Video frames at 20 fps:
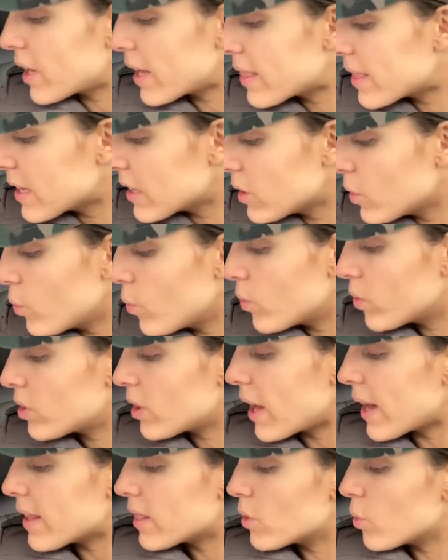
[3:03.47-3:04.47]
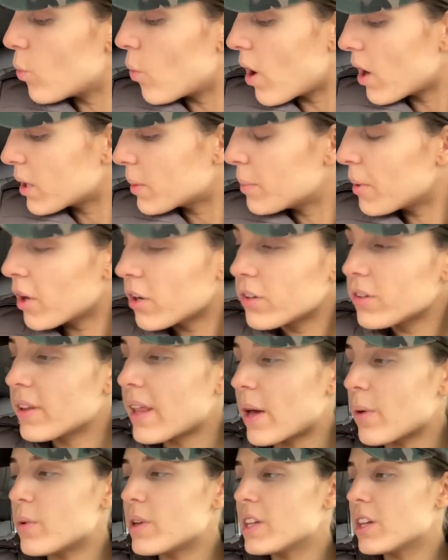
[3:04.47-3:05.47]
I think the, the water bottle
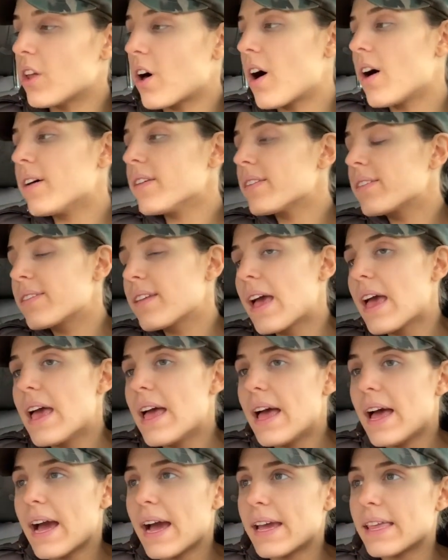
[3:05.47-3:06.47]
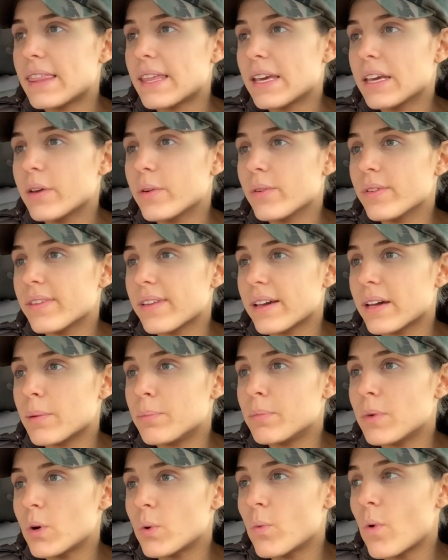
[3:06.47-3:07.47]
that we lost, I think it was like a
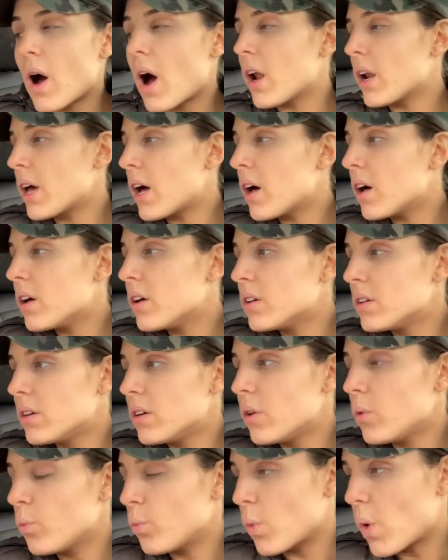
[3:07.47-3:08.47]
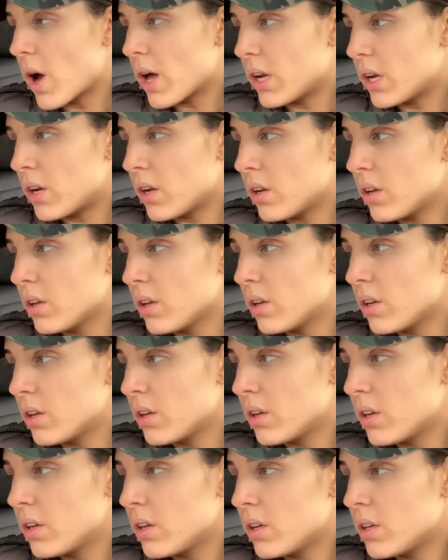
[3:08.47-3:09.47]
Moana one.
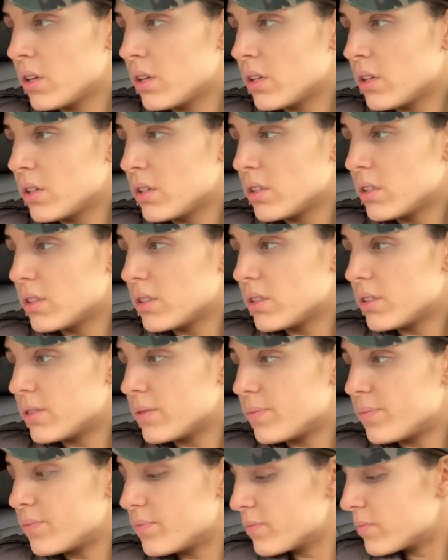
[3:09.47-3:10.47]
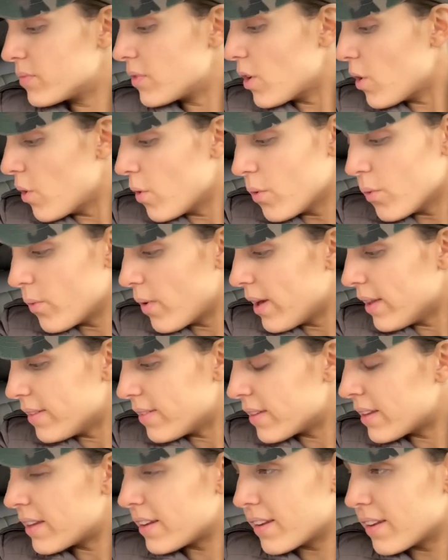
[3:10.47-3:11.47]
No, it was actually this no, one. No, it
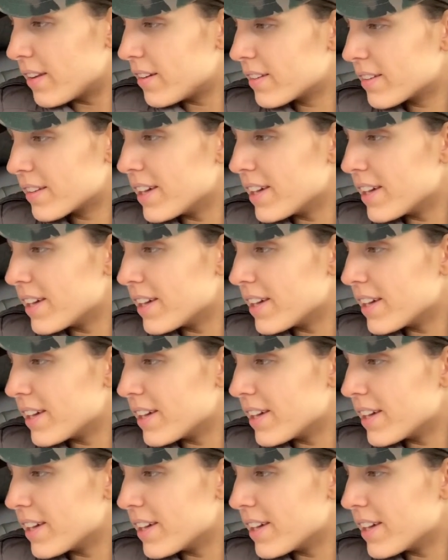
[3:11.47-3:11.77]
wasn't.